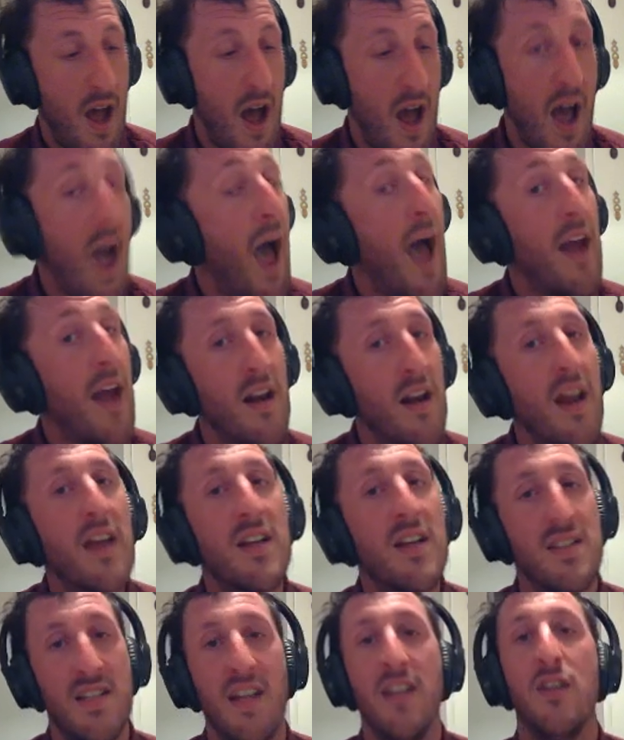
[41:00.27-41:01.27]
And like I
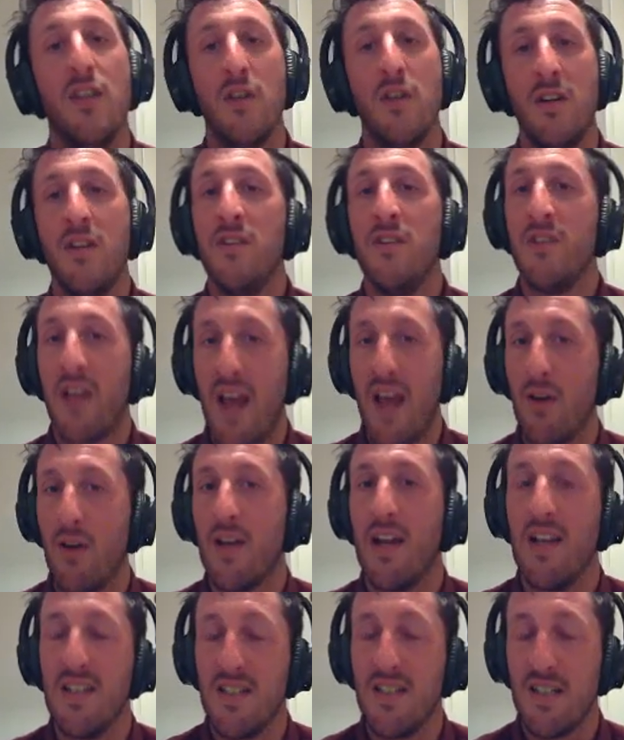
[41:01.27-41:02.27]
said, you can use a
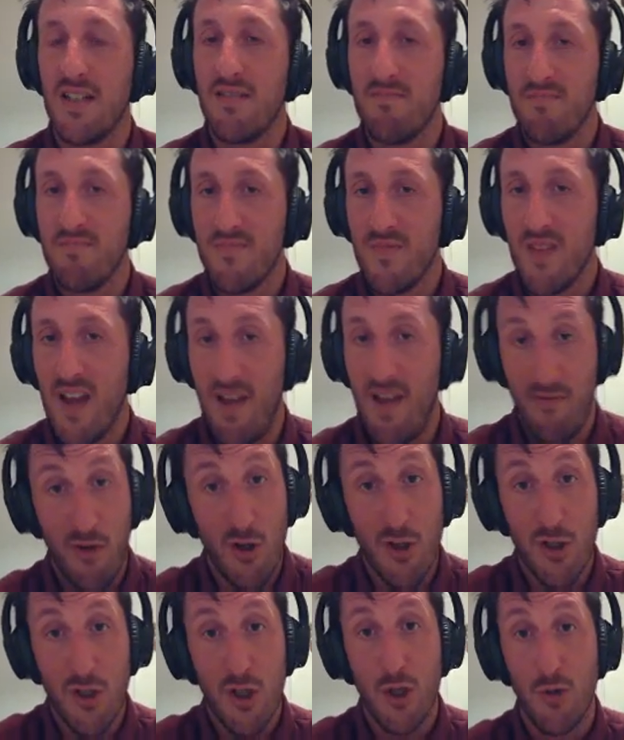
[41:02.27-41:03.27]
calculator. If you
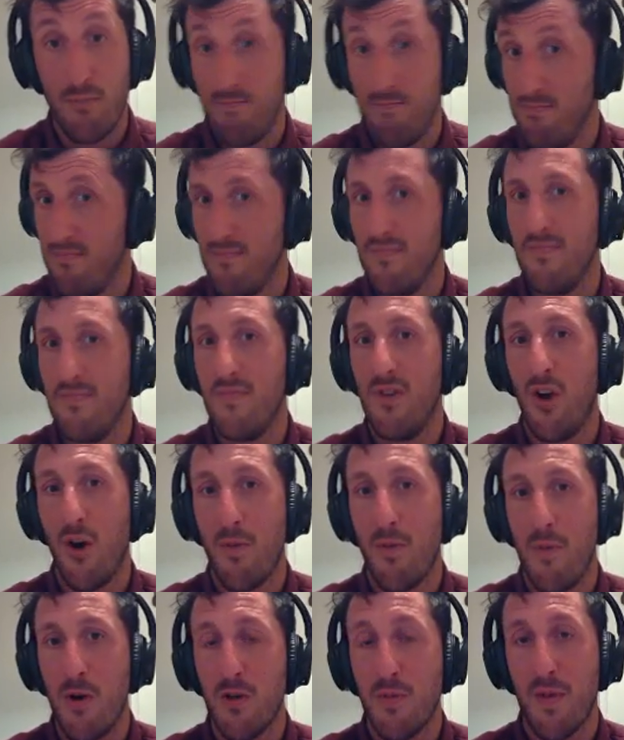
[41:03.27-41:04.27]
can do long
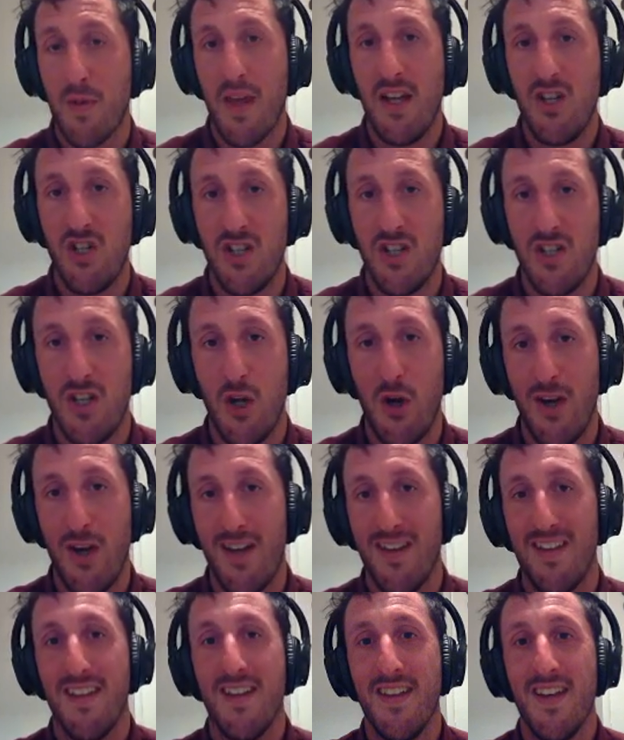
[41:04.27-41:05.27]
multiplication, do it.
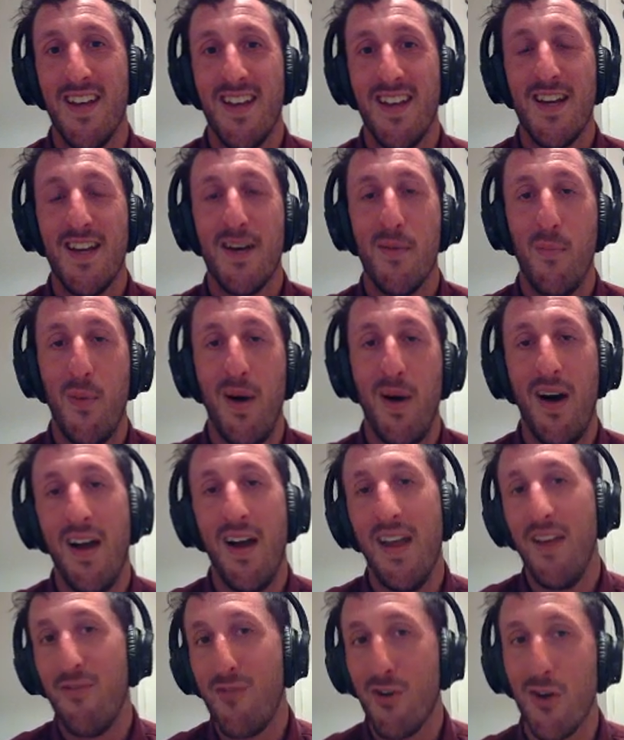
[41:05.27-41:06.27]
But
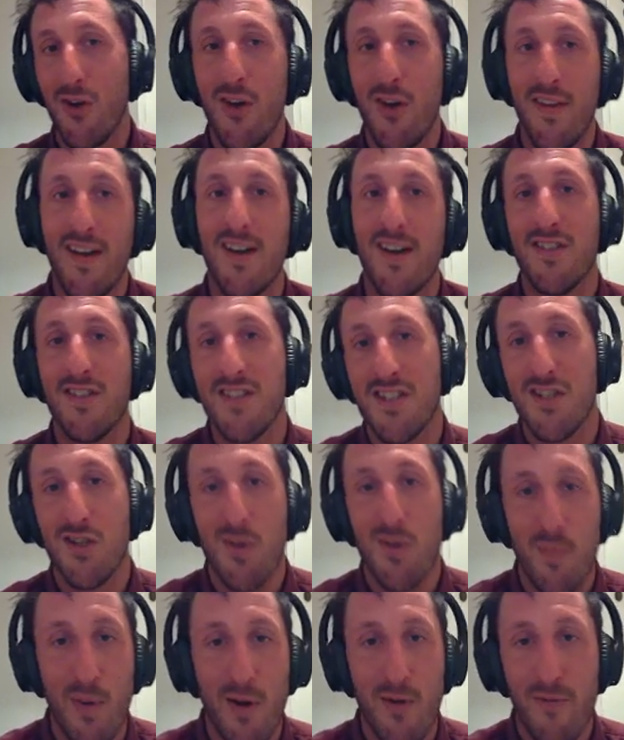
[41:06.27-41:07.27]
if you know the answers to
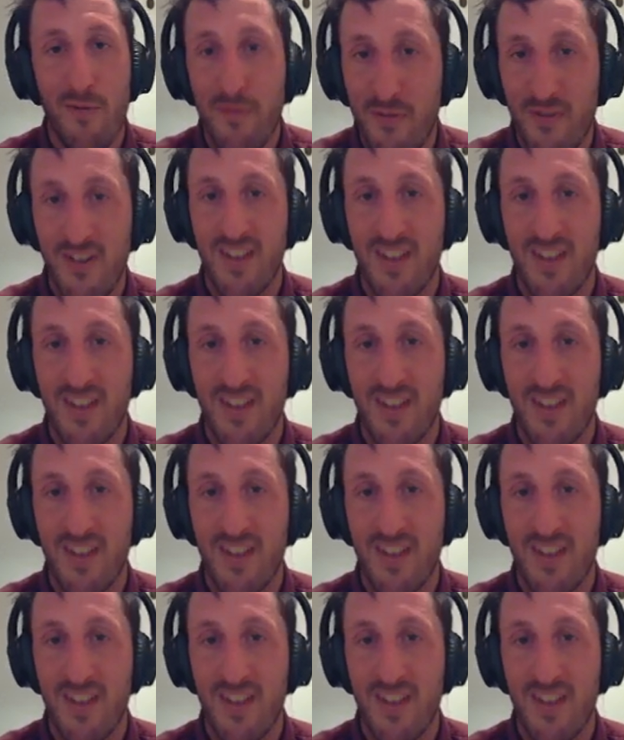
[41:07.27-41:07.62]
both